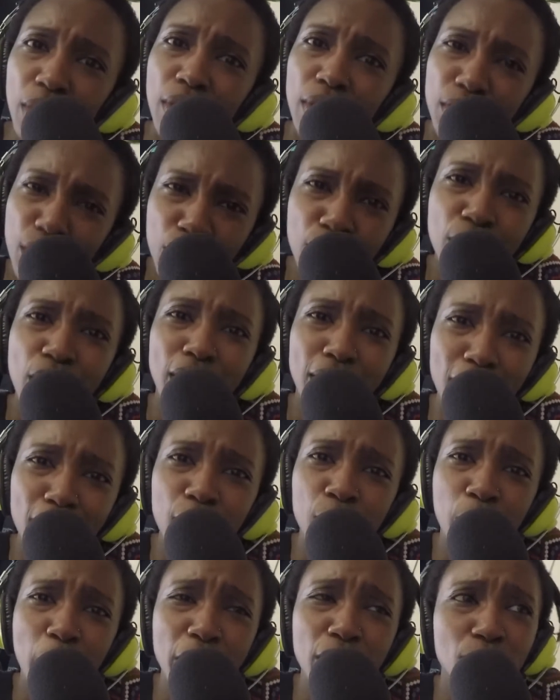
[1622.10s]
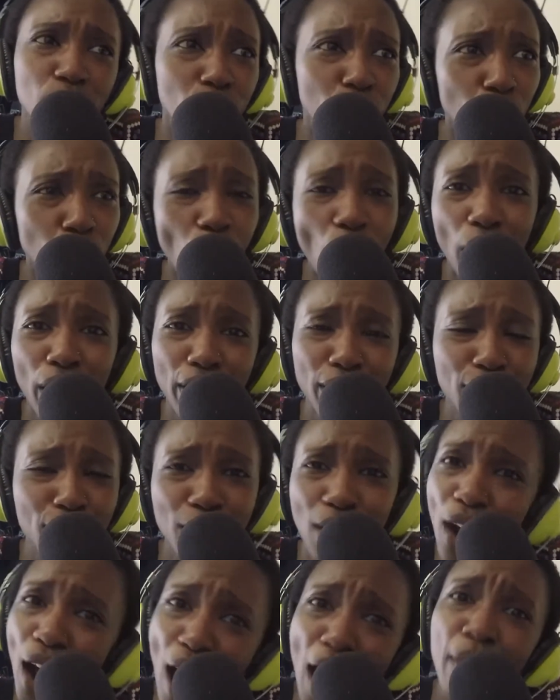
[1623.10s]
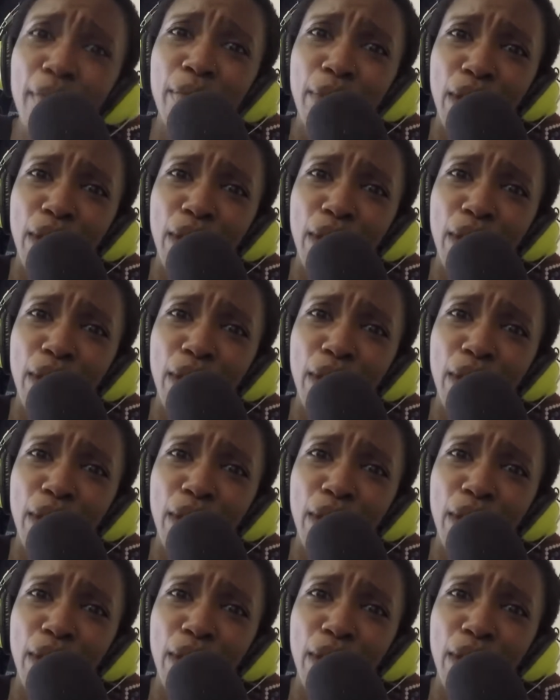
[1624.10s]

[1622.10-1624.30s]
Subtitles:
just like the space rockets that I'm